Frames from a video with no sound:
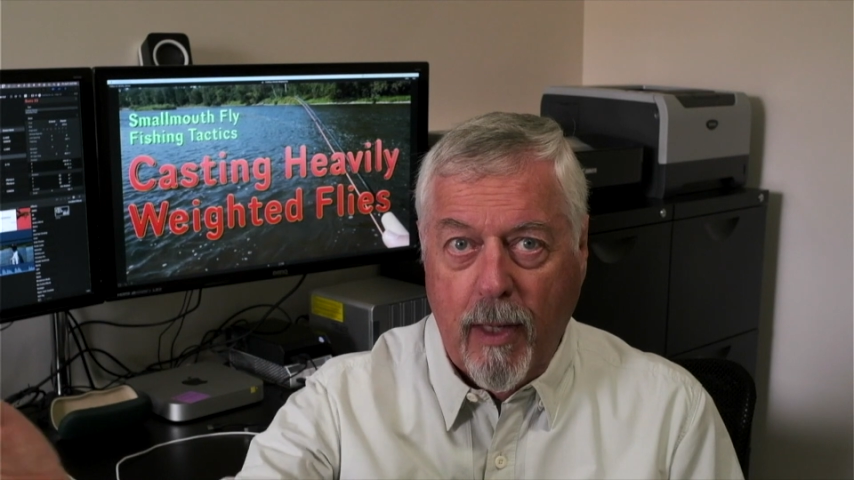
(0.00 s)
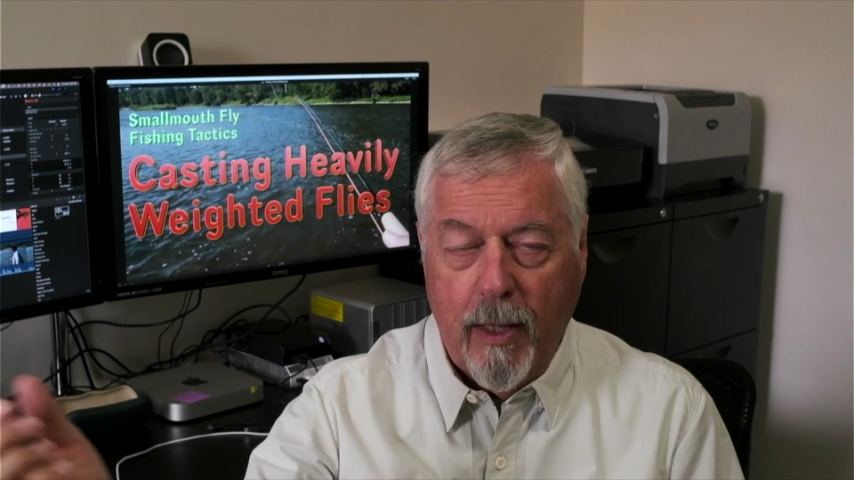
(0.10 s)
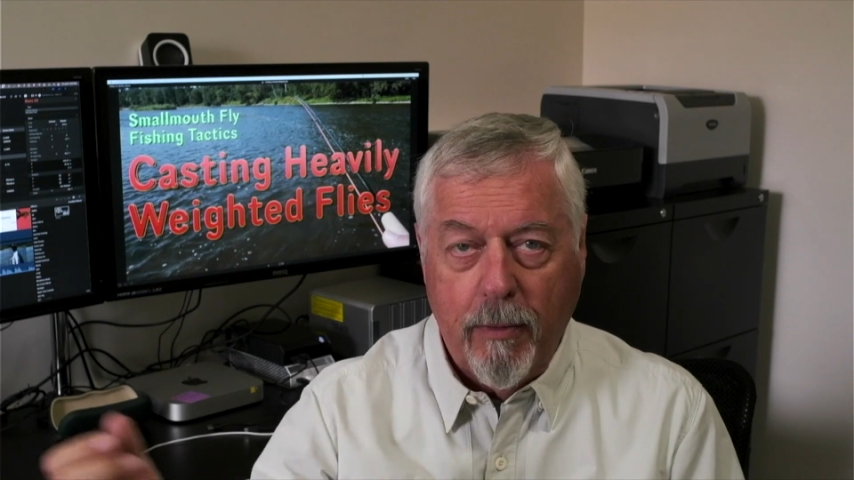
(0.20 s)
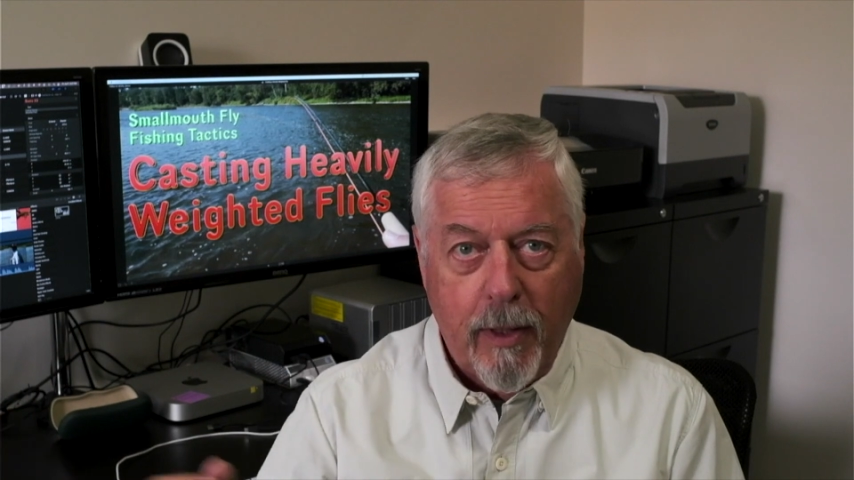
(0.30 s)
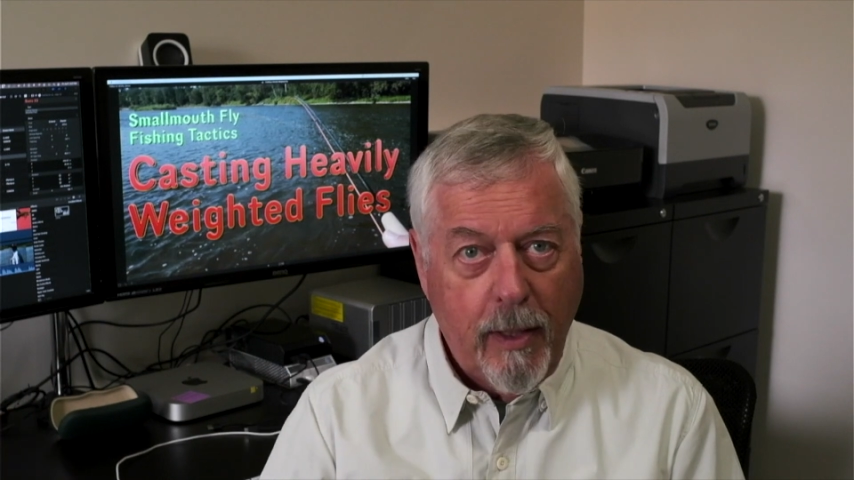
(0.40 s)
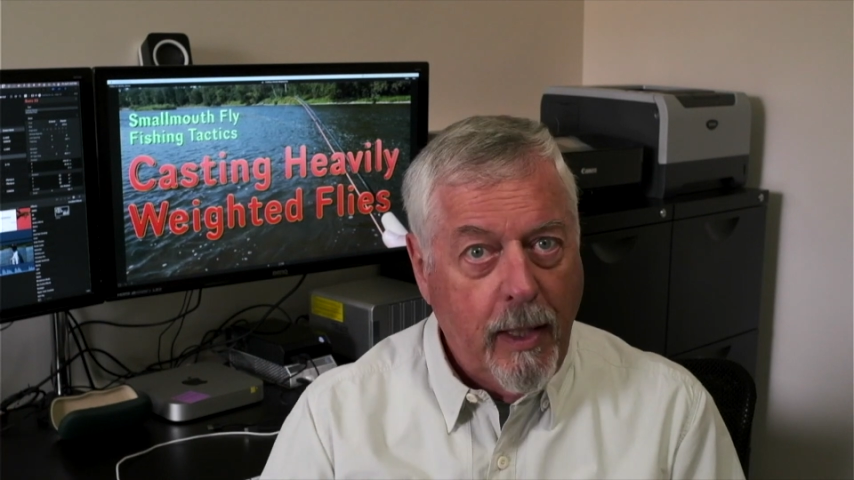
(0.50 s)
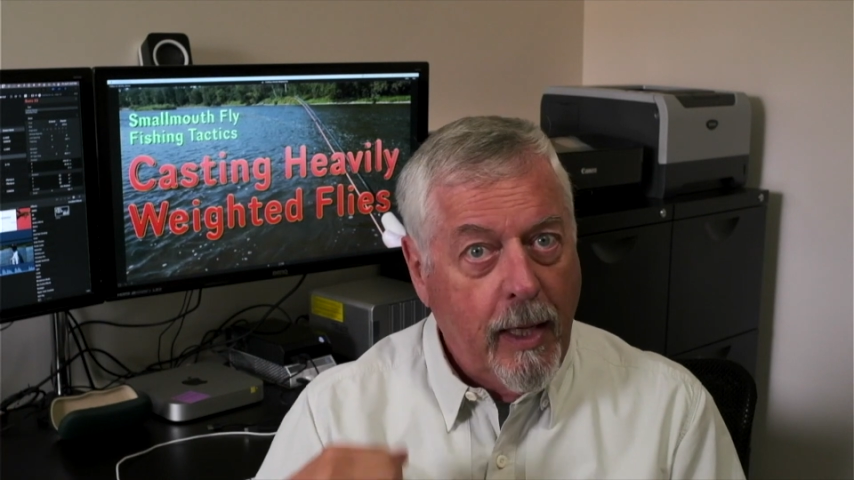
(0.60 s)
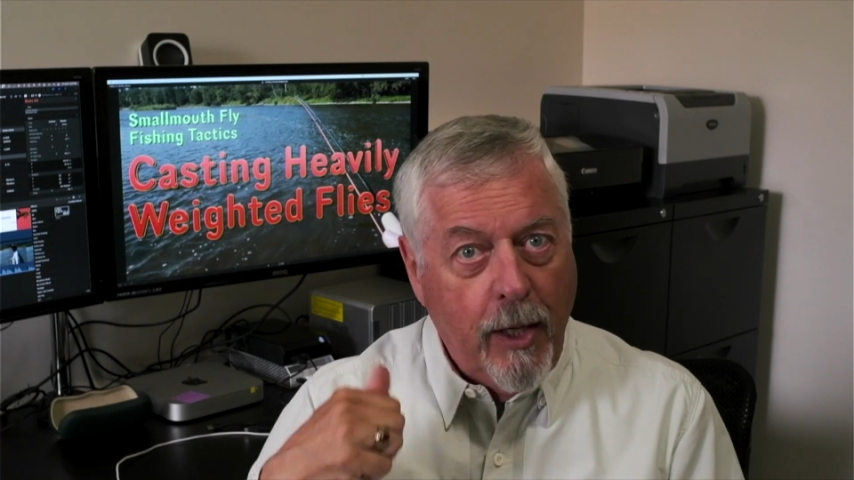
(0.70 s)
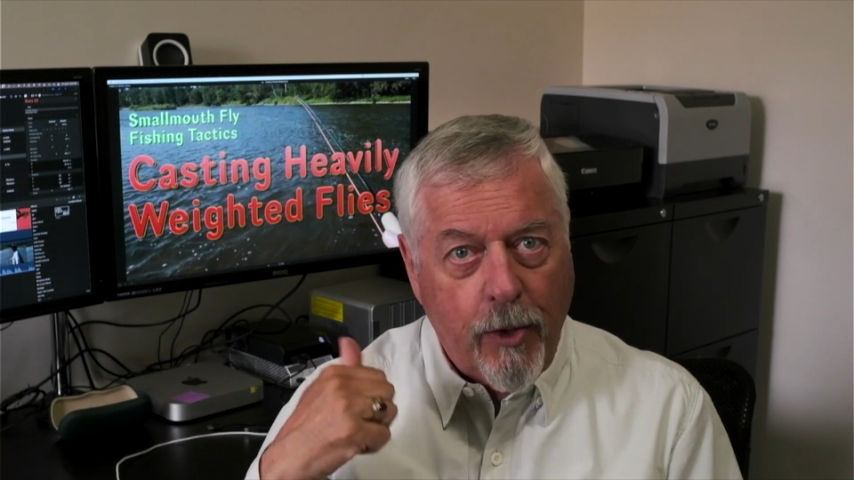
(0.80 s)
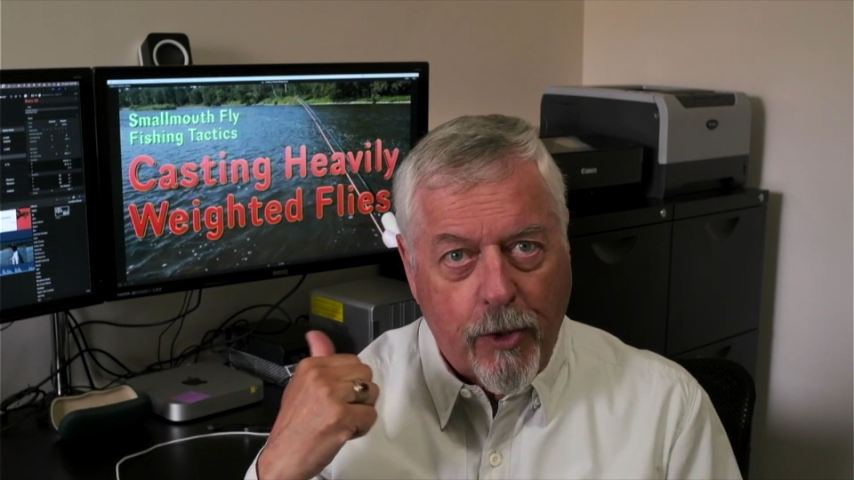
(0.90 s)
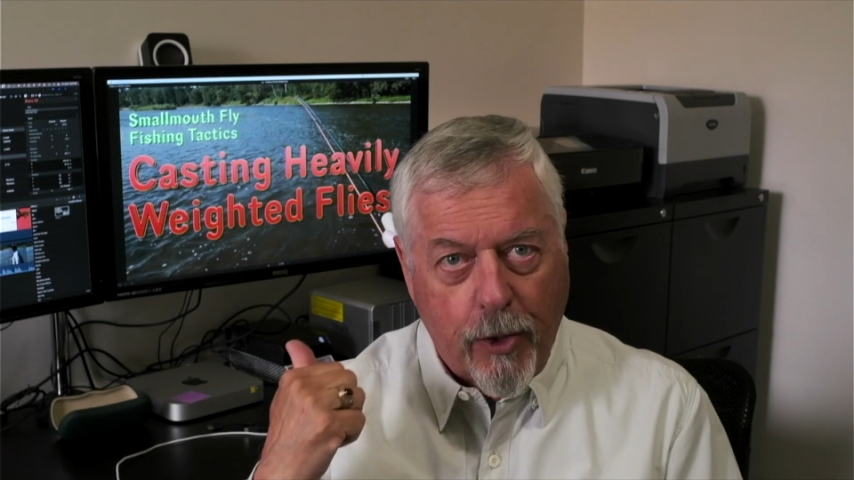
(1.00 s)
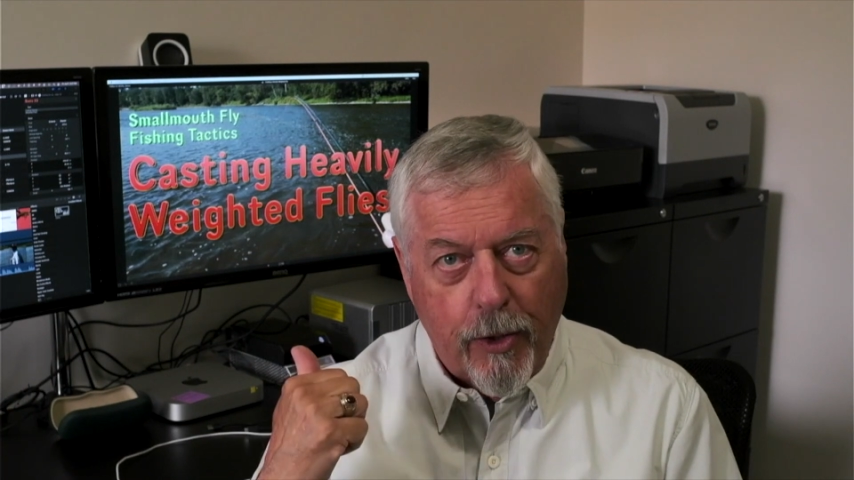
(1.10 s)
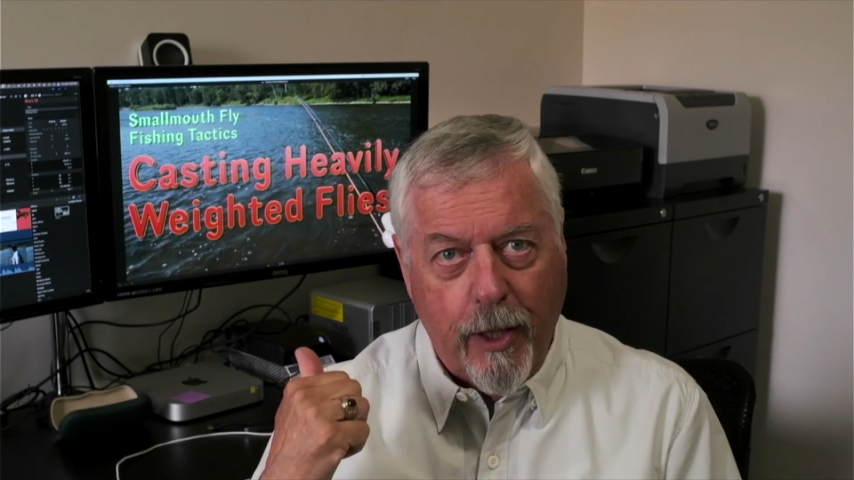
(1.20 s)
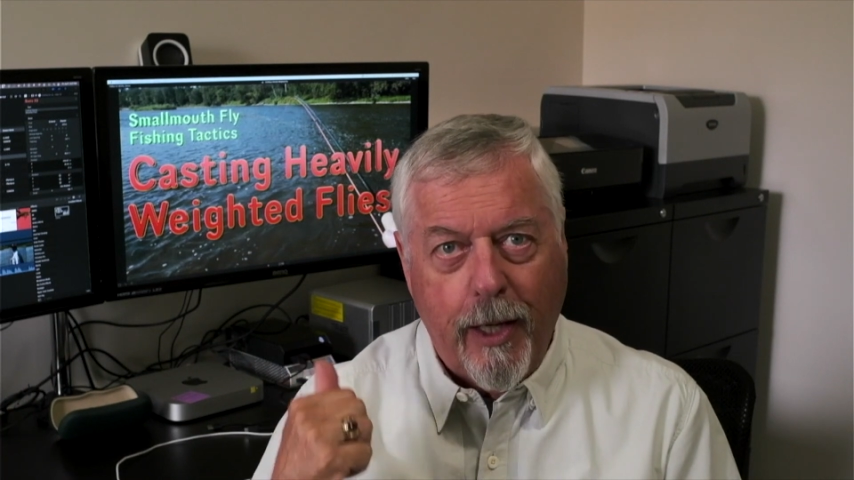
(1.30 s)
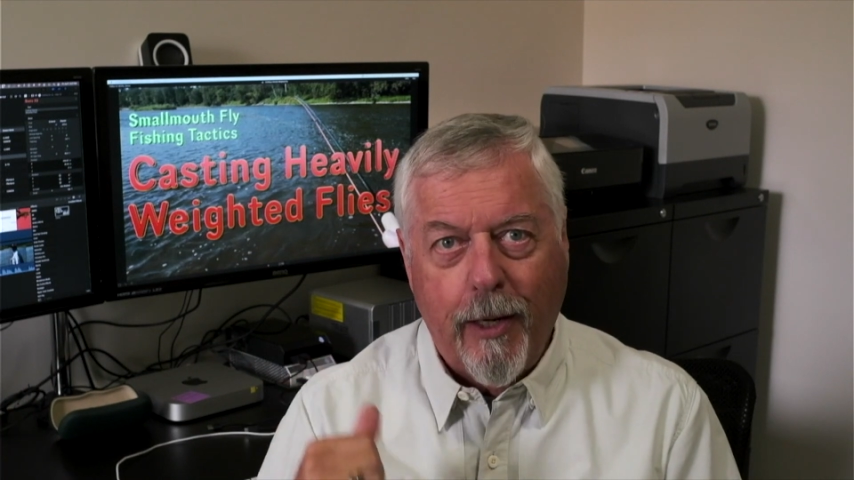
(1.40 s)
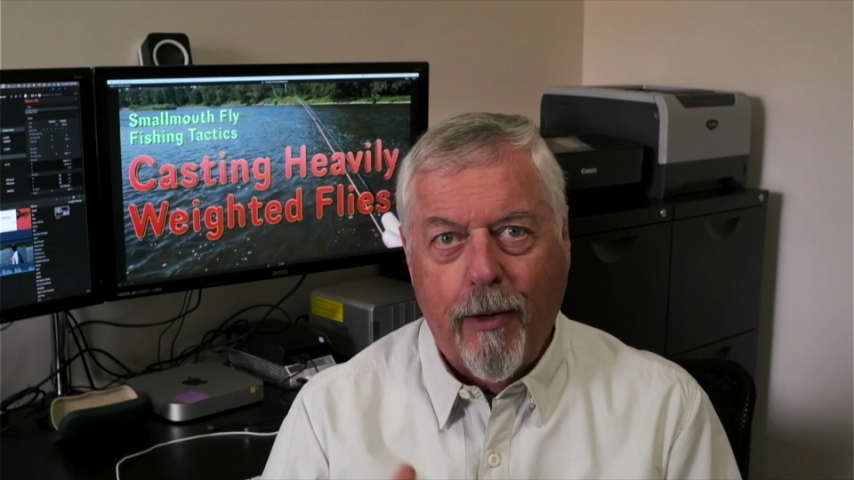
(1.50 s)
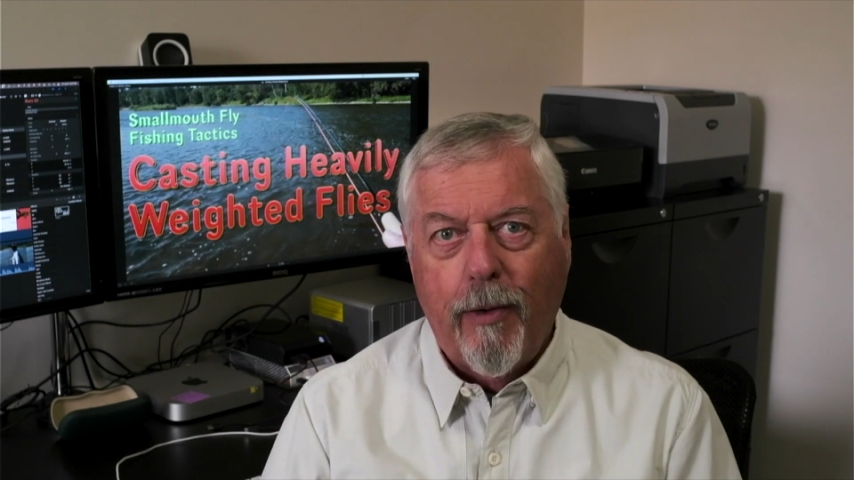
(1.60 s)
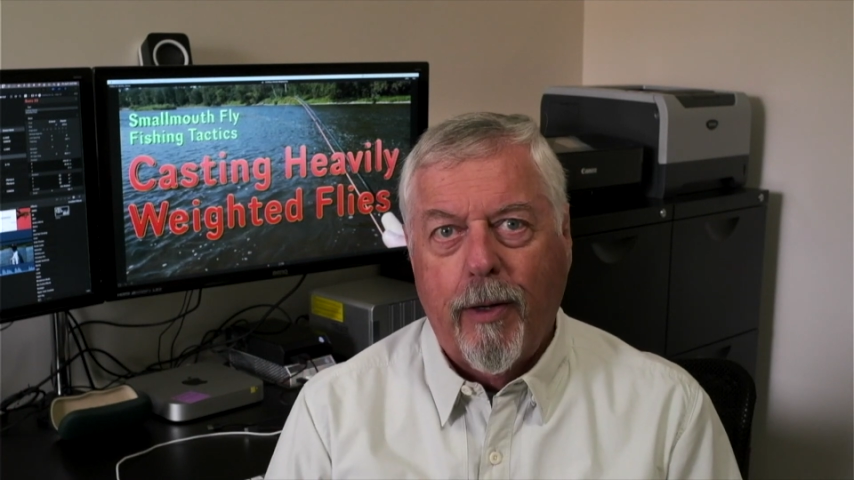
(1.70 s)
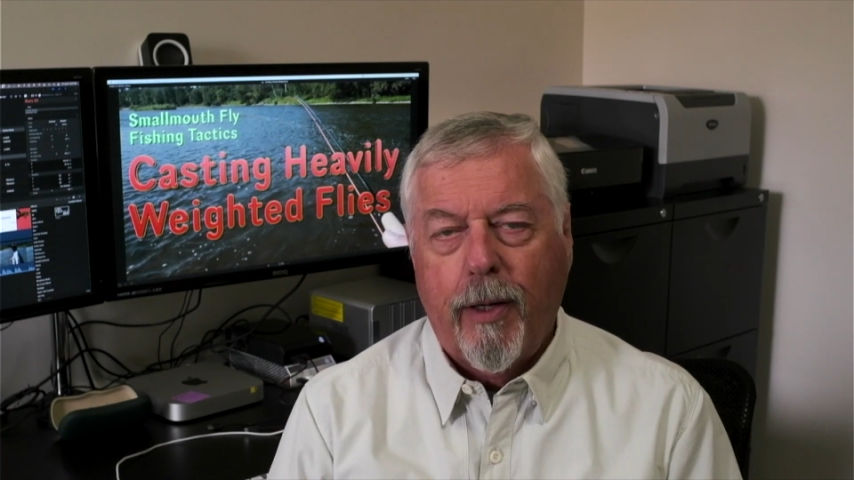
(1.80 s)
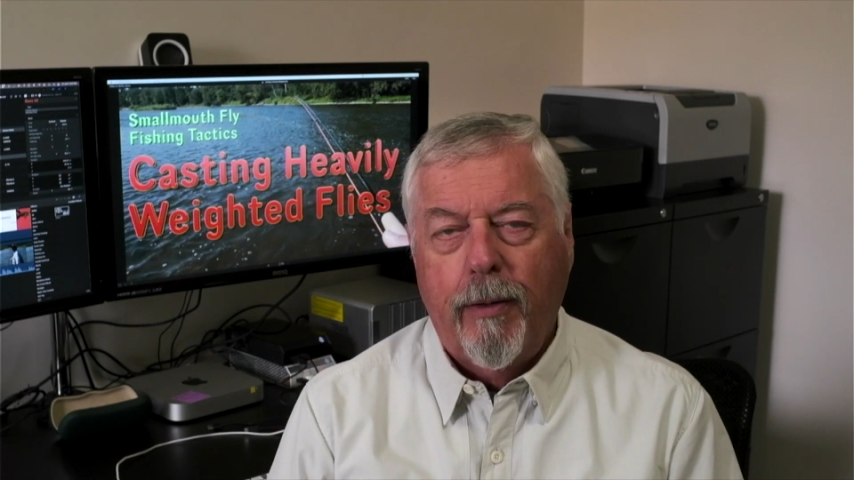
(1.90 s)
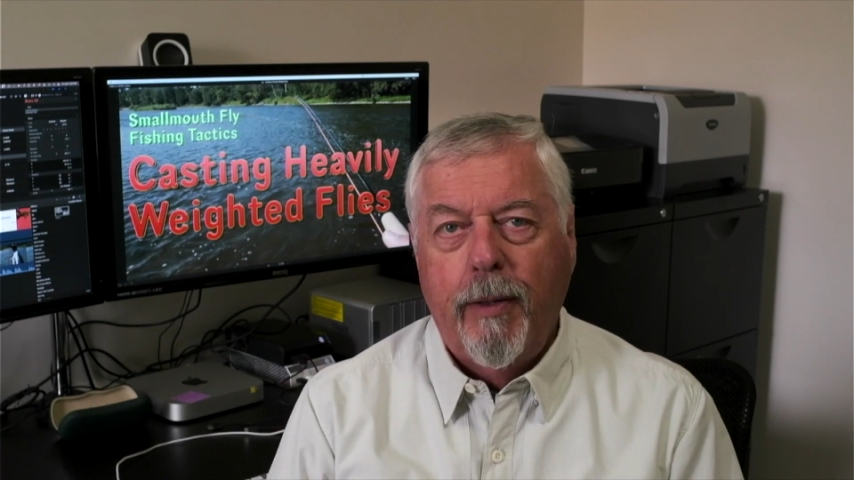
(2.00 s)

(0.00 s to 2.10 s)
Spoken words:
out, turn your head and look.